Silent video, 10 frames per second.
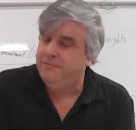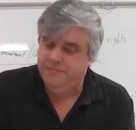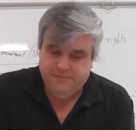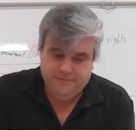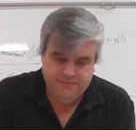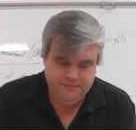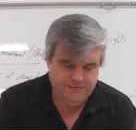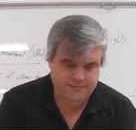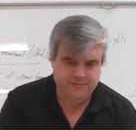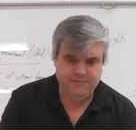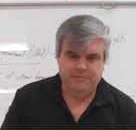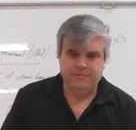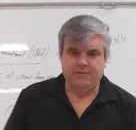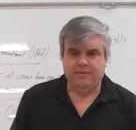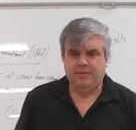
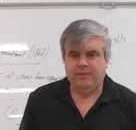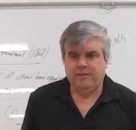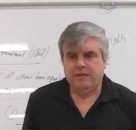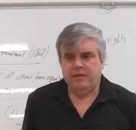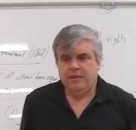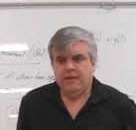(no one is talking)